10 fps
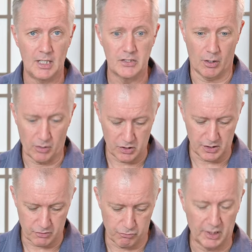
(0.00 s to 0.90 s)
So because
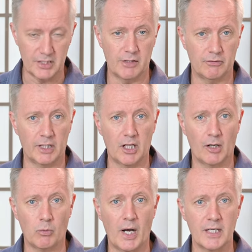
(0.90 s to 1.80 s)
it's relatively
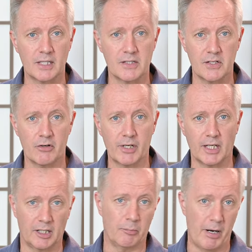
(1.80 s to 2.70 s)
lightweight considering
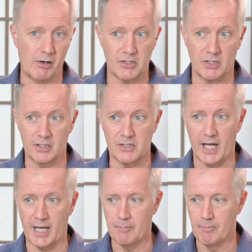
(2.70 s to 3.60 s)
in comparison to
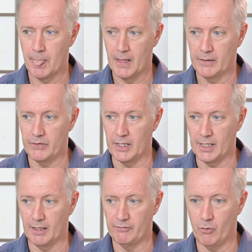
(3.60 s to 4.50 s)
say the
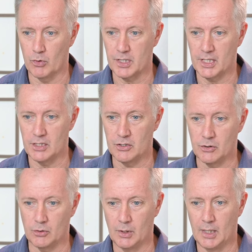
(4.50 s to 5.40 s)

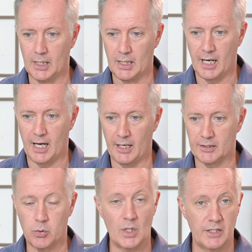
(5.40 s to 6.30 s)
14-24
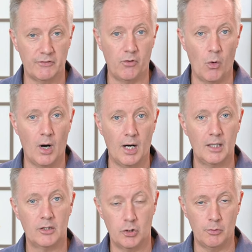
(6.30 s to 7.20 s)

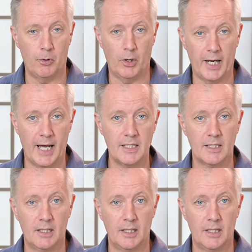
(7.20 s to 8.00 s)
2.8,